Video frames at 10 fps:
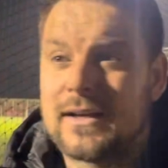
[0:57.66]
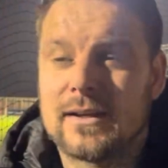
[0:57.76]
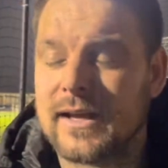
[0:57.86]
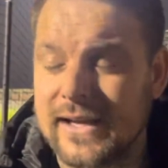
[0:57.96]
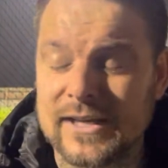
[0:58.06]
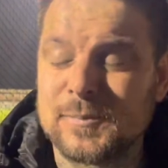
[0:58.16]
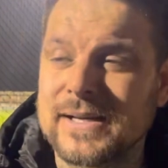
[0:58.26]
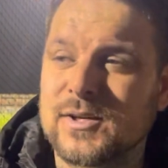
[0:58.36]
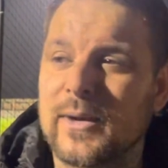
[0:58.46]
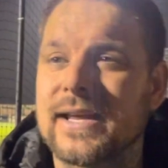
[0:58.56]
And you
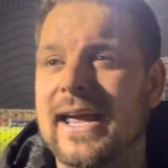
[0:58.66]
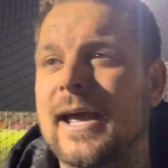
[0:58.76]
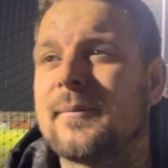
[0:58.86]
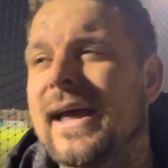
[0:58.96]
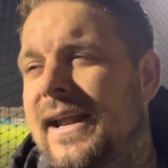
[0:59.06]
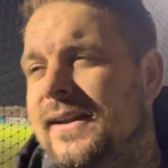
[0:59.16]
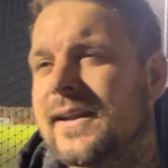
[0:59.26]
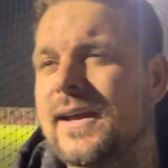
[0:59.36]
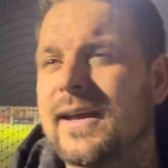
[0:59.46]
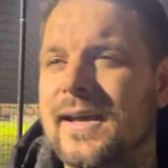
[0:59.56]
expect to win the game then,
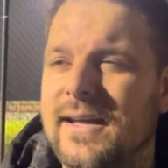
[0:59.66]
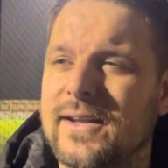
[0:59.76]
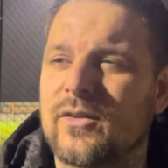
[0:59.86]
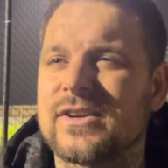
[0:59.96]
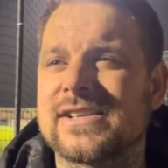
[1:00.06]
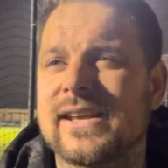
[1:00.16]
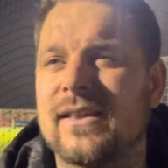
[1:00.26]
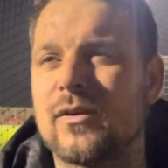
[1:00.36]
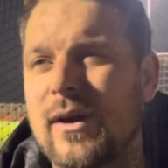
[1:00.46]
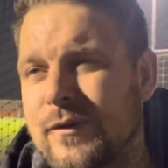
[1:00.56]
and obviously then
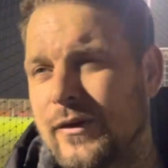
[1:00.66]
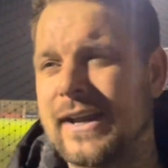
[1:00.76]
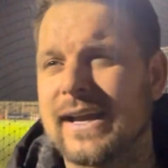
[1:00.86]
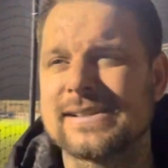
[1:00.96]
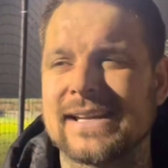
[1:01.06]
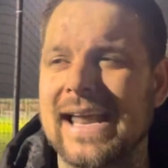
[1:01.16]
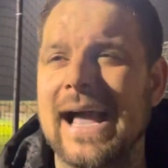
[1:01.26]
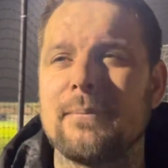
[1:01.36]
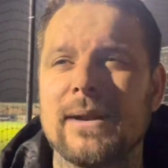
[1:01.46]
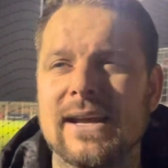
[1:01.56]
the referee gets to
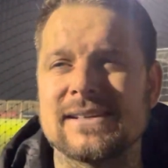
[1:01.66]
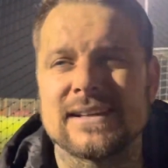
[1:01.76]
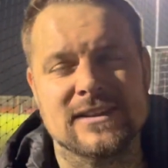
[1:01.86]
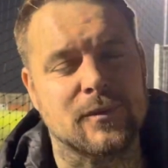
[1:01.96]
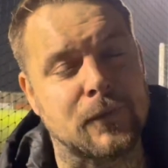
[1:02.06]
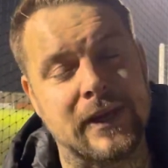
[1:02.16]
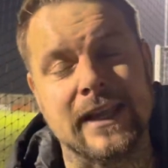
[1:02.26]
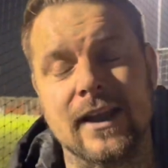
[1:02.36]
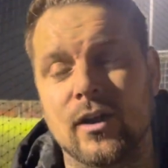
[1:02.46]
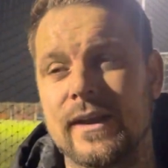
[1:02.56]
9 minutes and gives a free
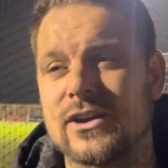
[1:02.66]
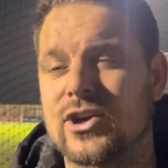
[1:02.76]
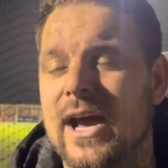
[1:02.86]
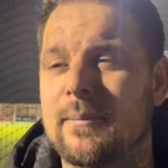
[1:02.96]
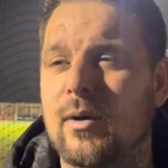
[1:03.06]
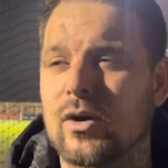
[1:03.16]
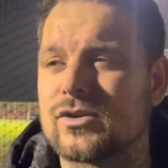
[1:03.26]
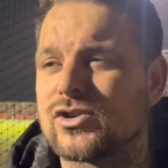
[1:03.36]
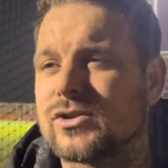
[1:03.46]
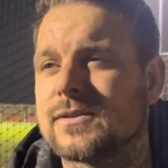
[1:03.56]
kick on the edge of our box,